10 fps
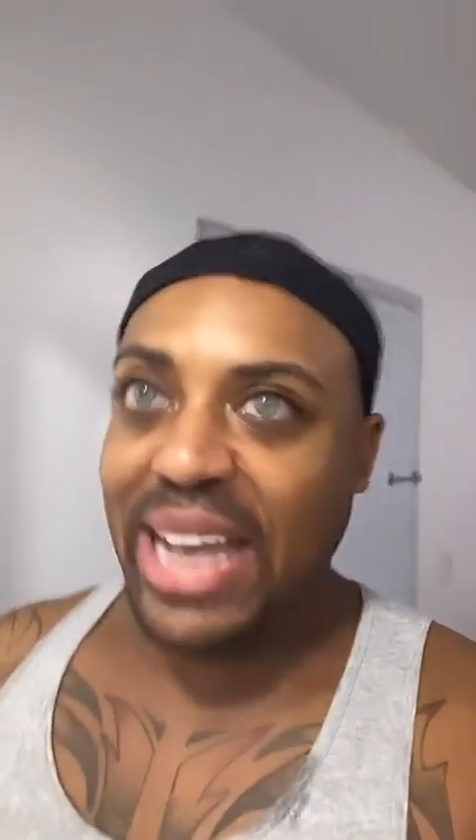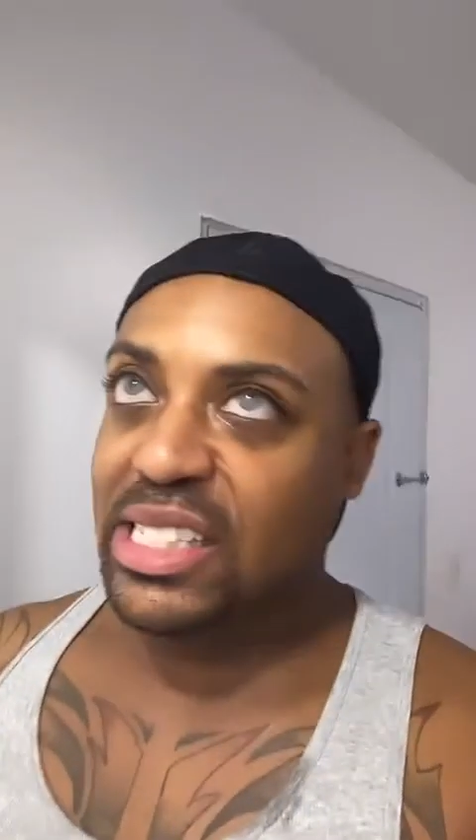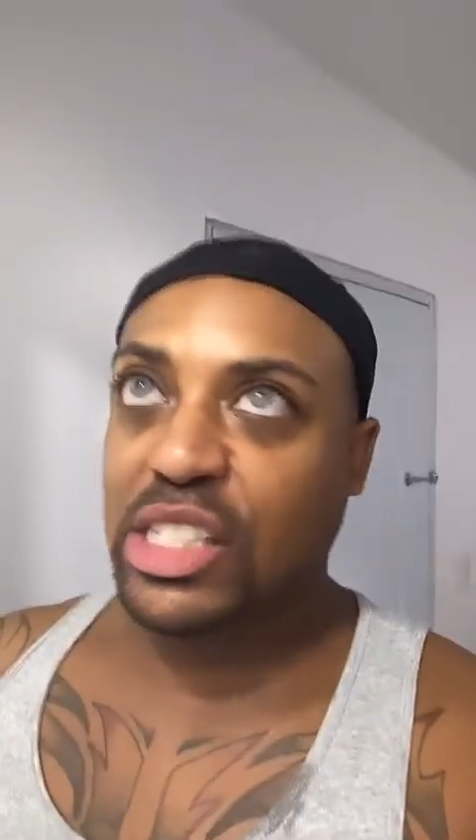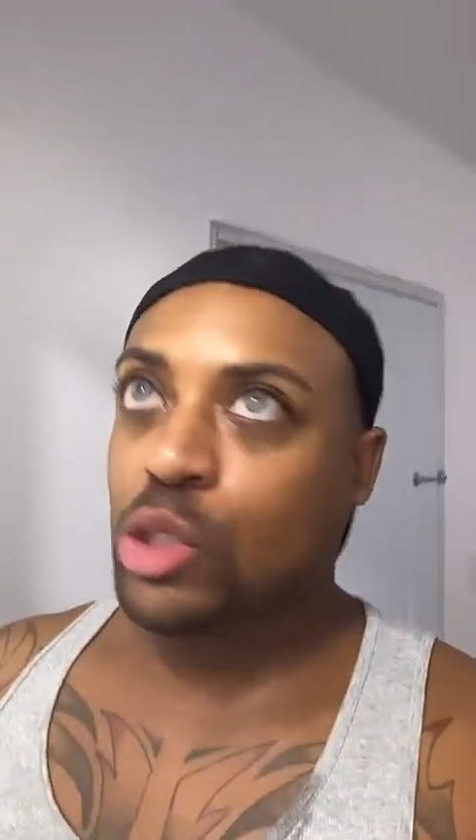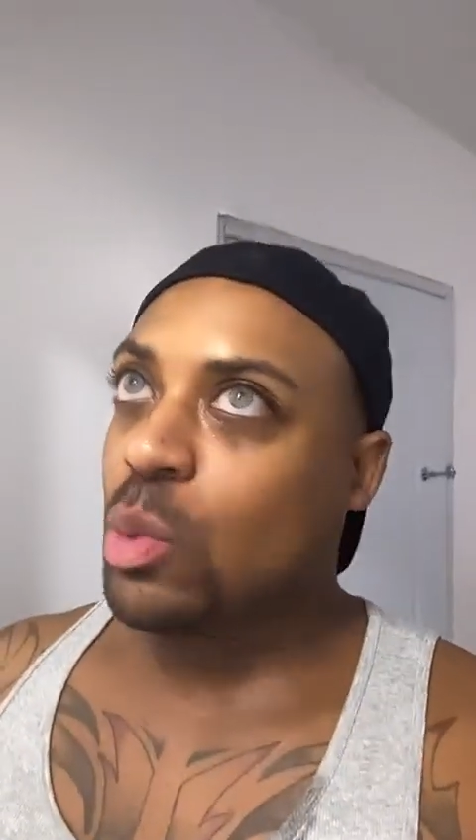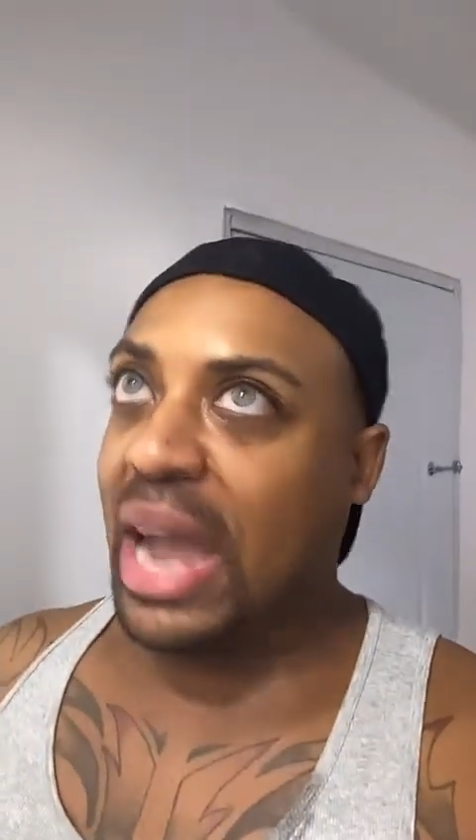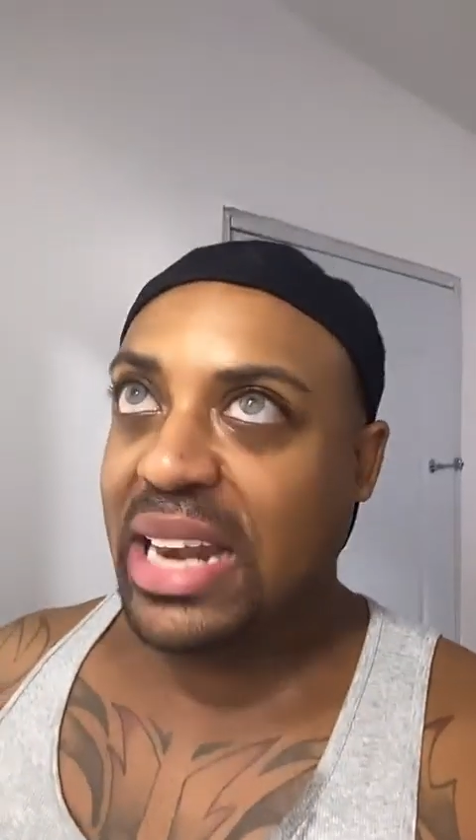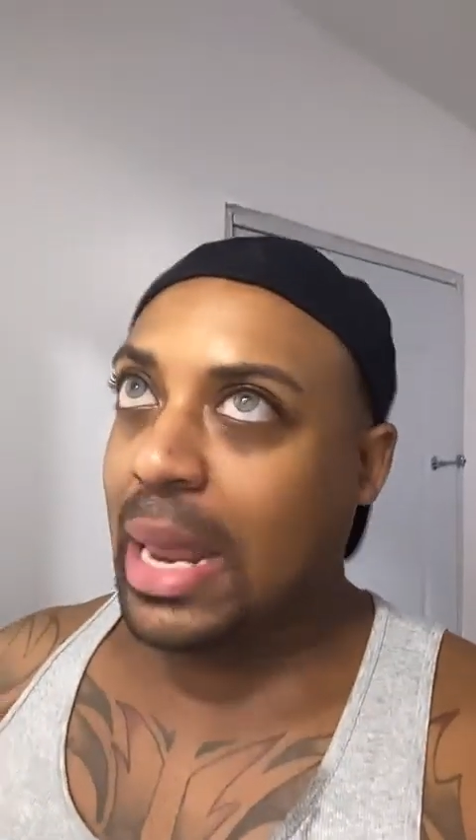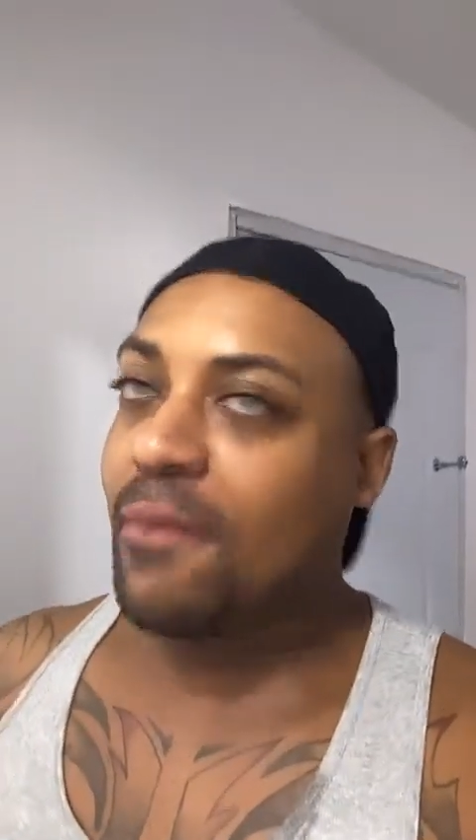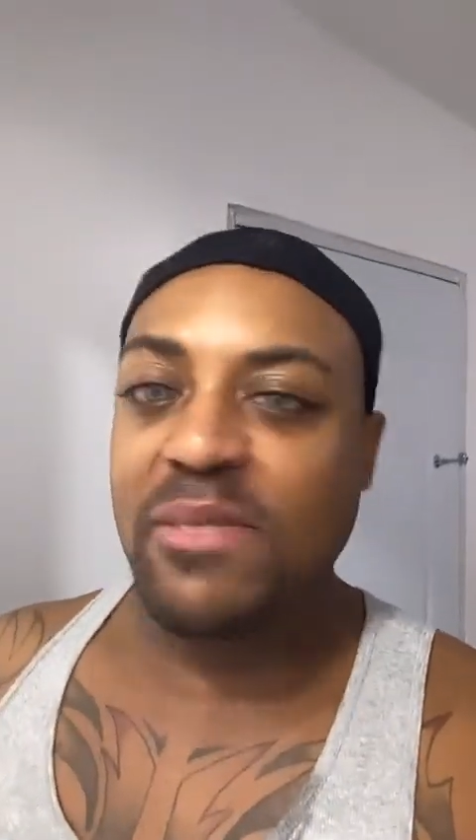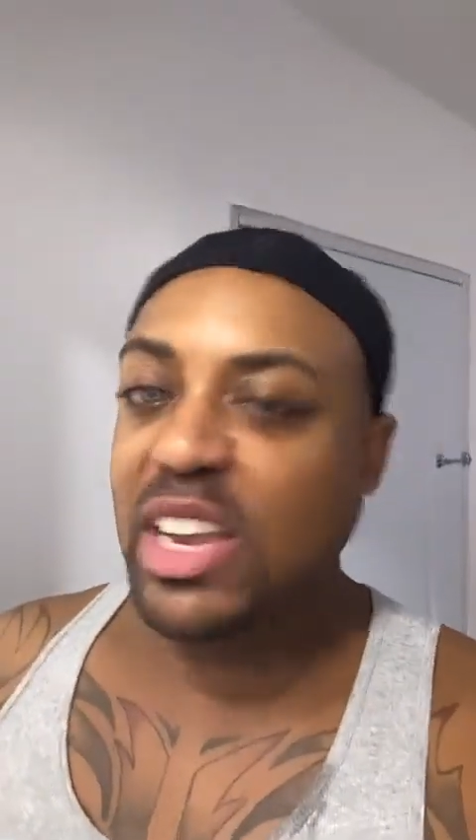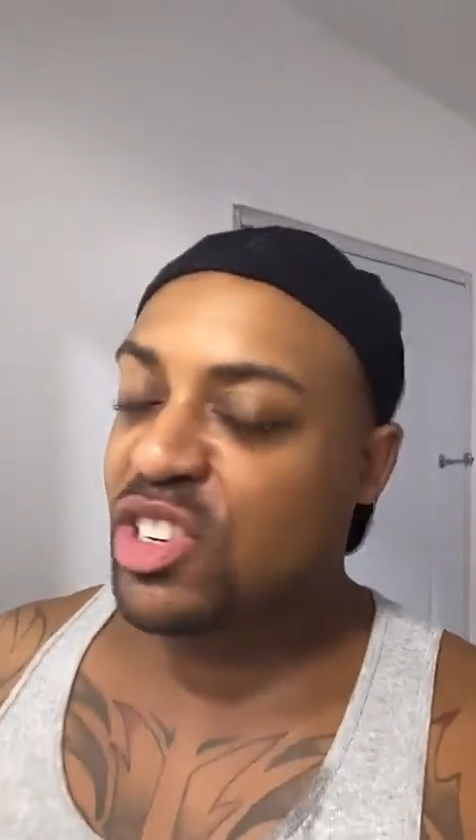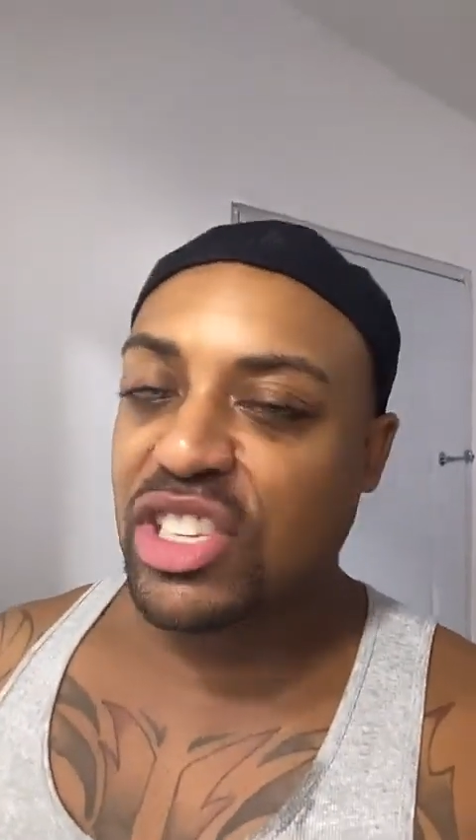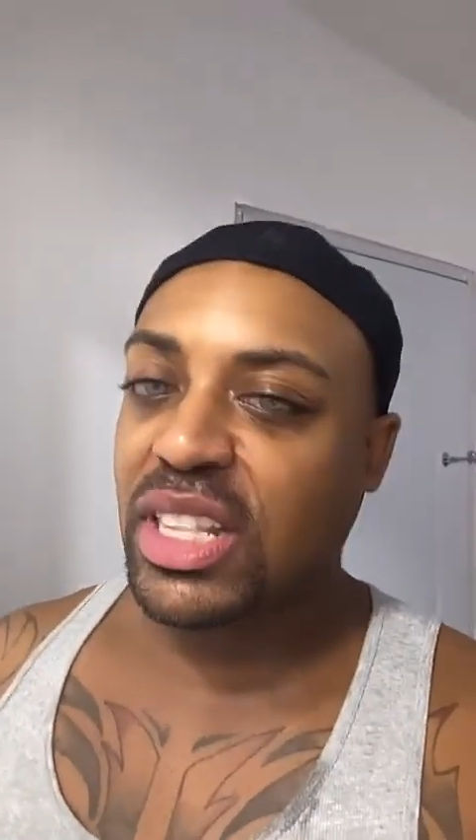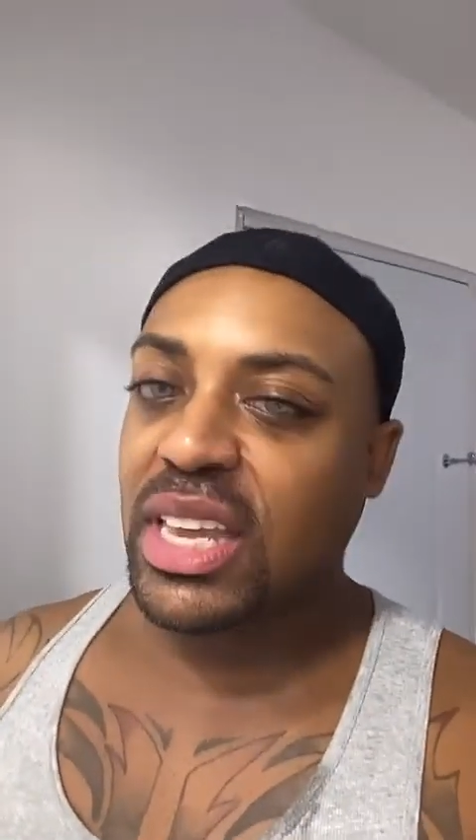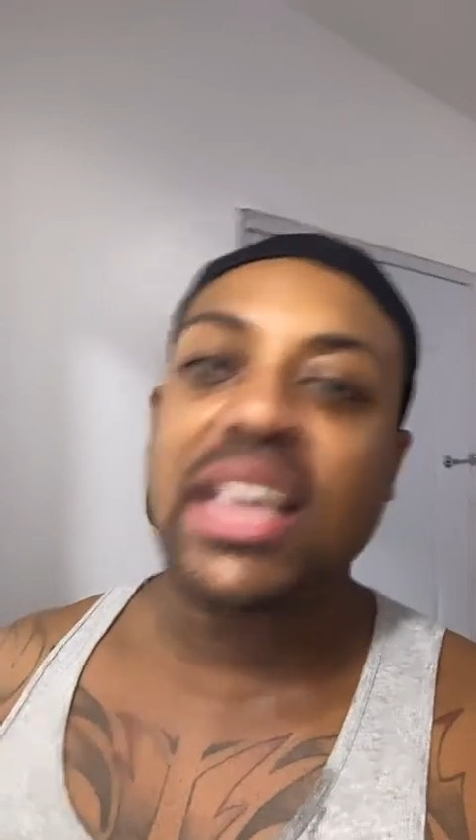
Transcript: asked it so goddamn viciously.